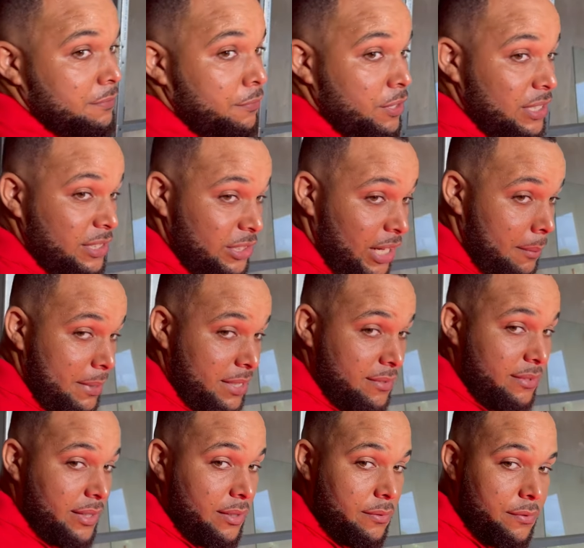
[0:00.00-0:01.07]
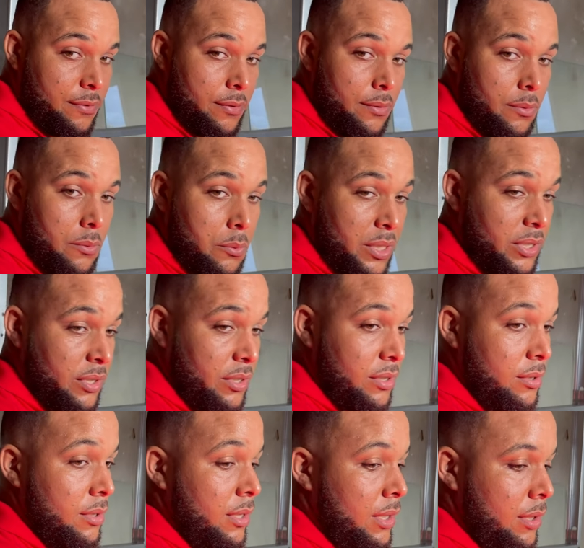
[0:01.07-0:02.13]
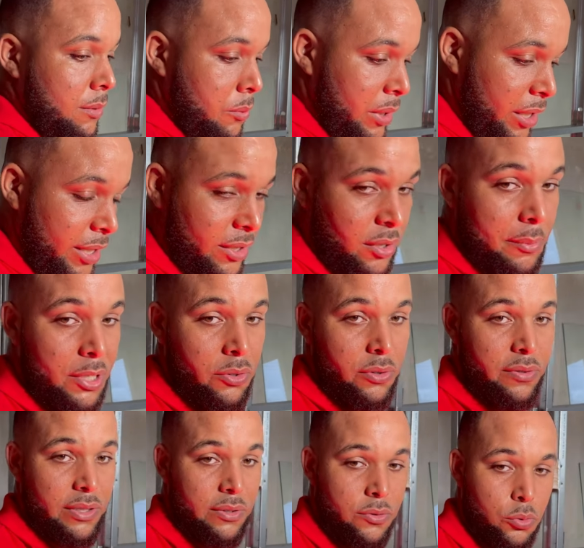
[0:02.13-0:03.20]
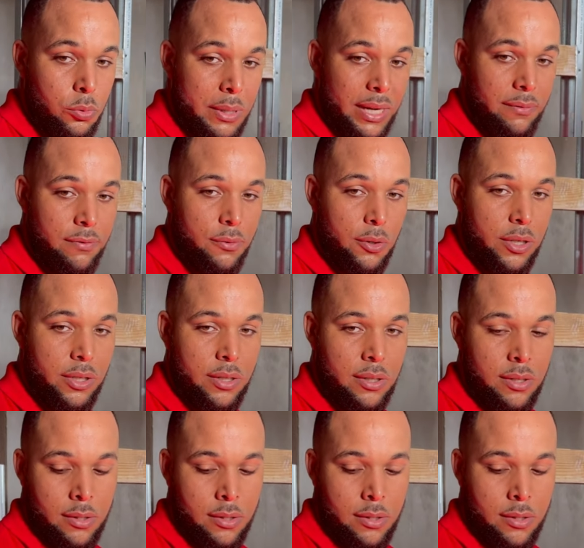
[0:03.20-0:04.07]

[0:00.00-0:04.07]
for the jam itself, which we're going to be using two by four